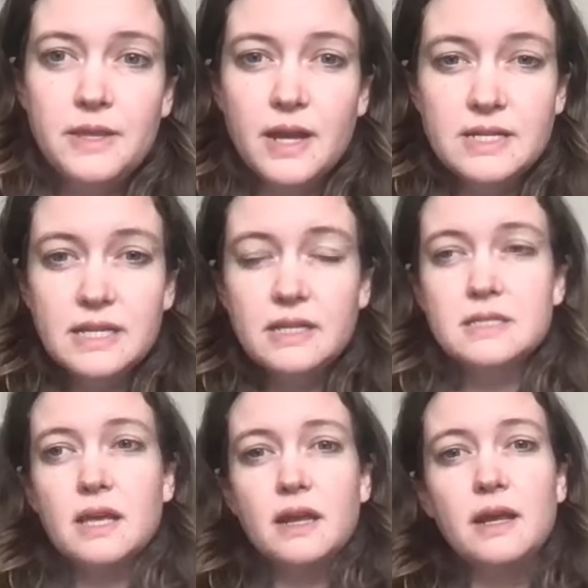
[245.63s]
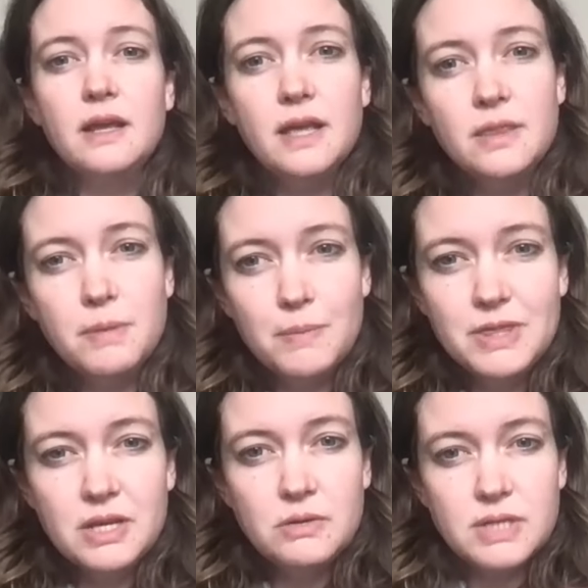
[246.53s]
The idea is that in the
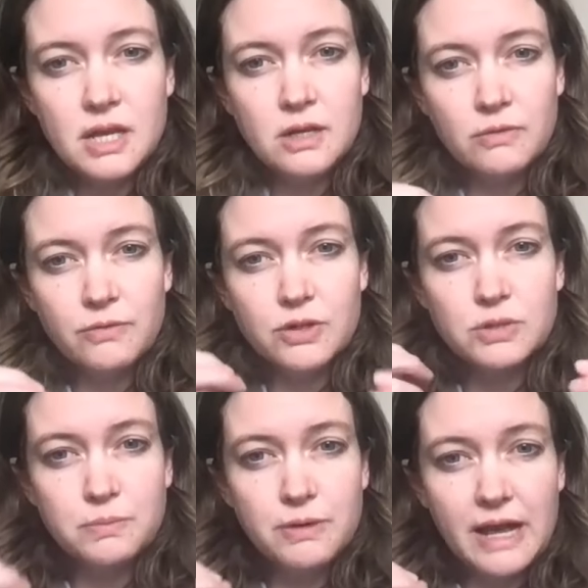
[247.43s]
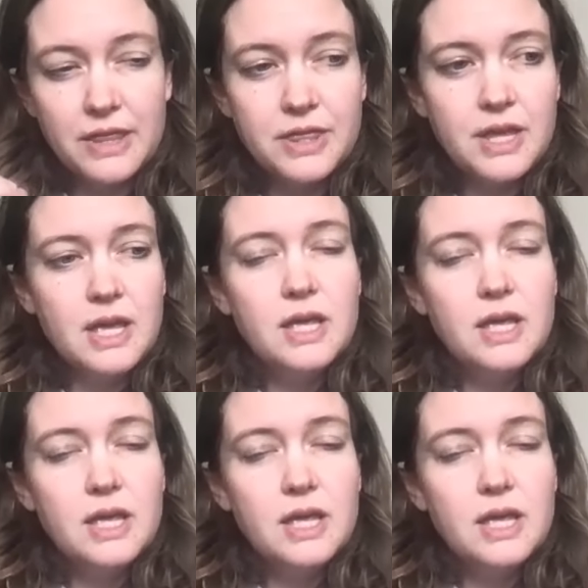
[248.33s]
moment that you take your first breath,